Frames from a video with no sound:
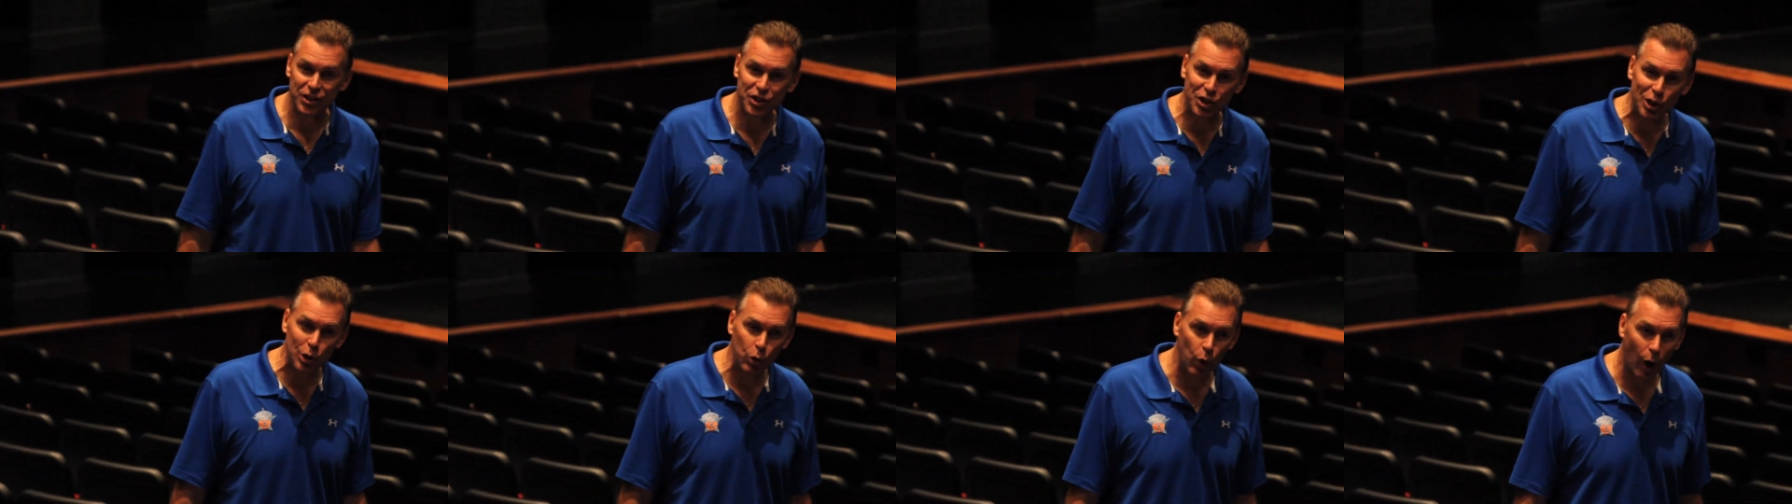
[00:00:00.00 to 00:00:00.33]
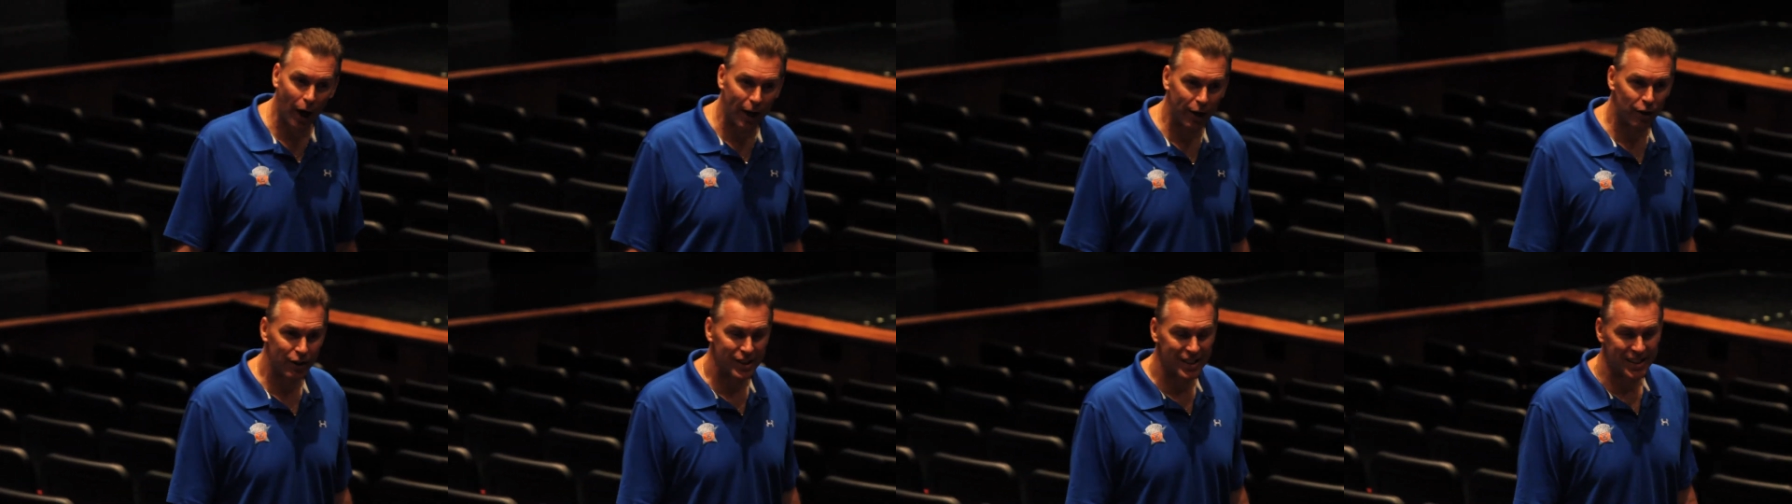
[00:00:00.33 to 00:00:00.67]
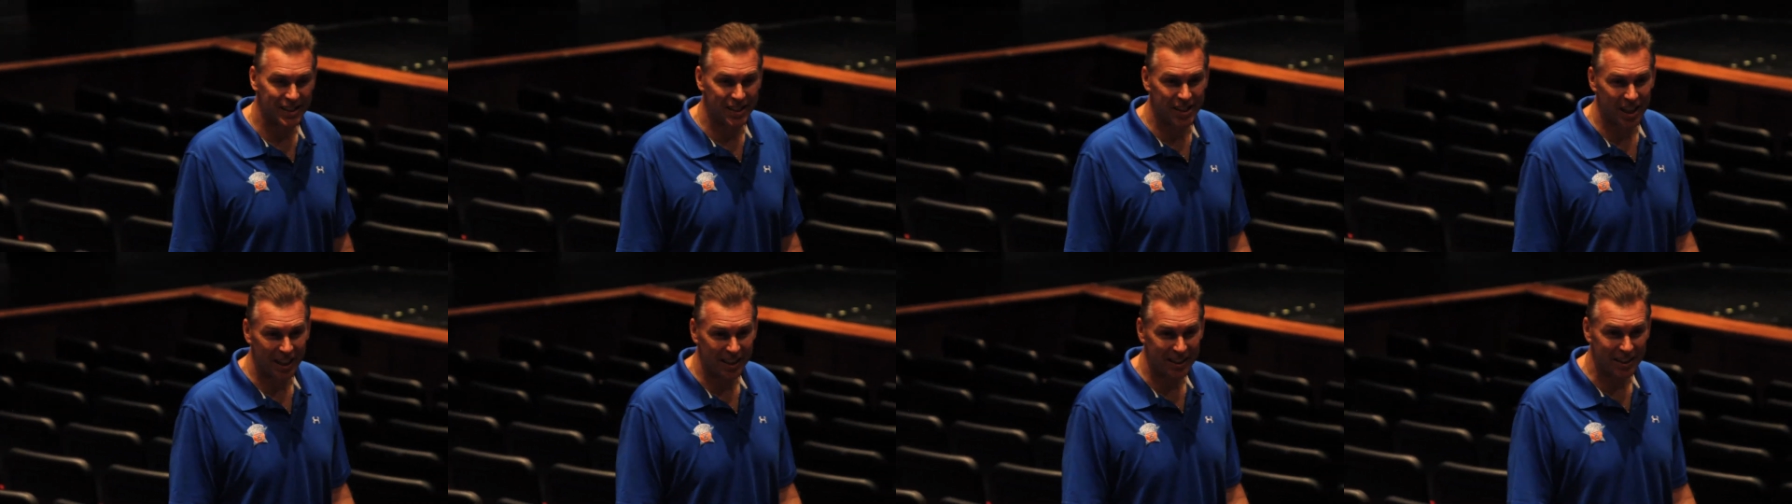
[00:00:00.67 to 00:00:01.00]

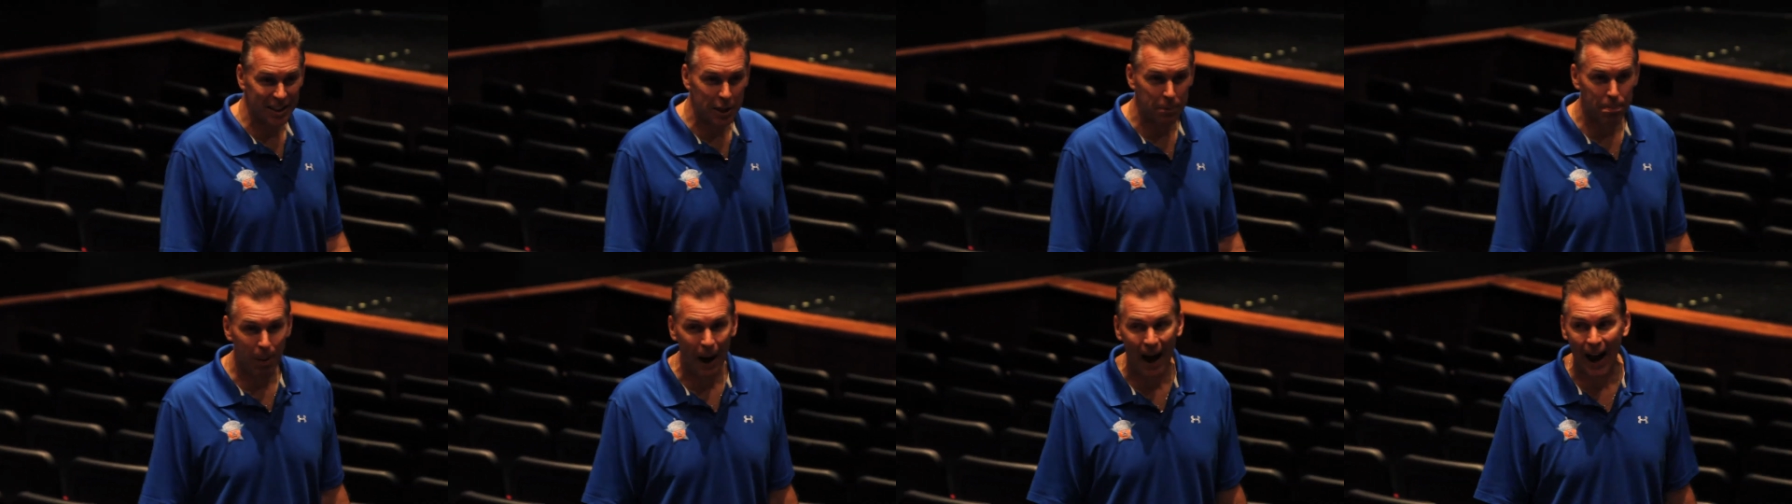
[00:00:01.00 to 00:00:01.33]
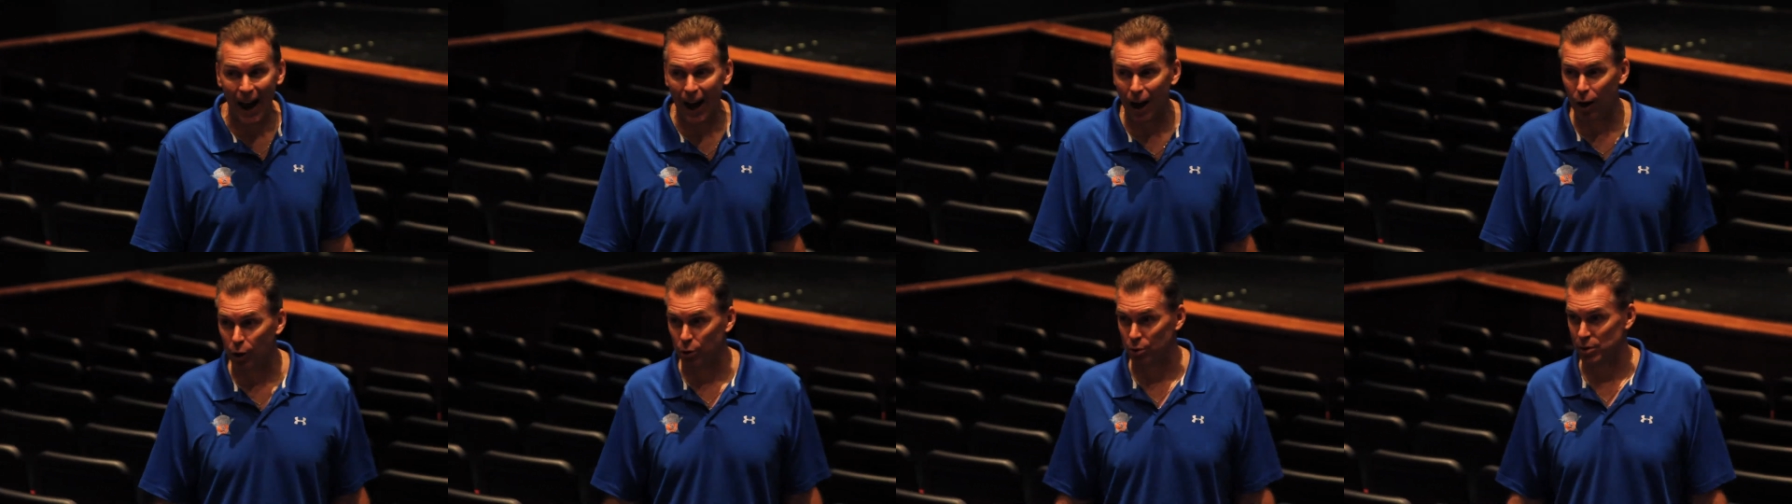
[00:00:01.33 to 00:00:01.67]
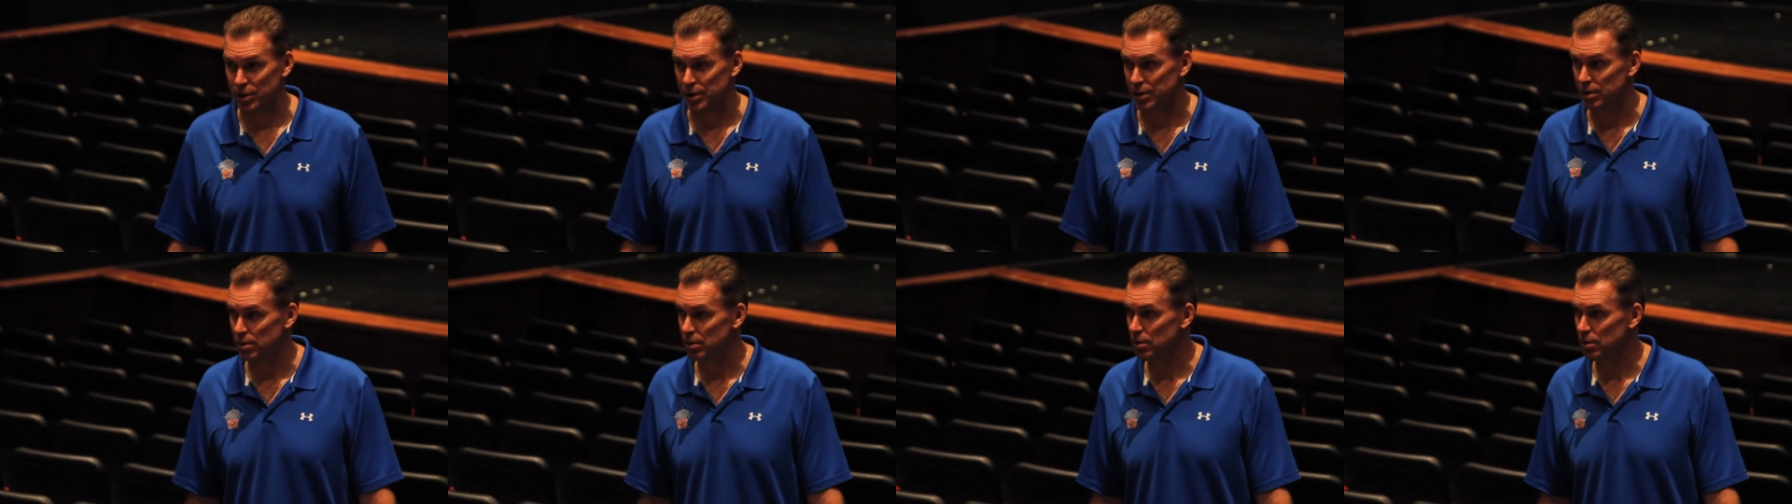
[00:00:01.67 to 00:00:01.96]
260 pounds?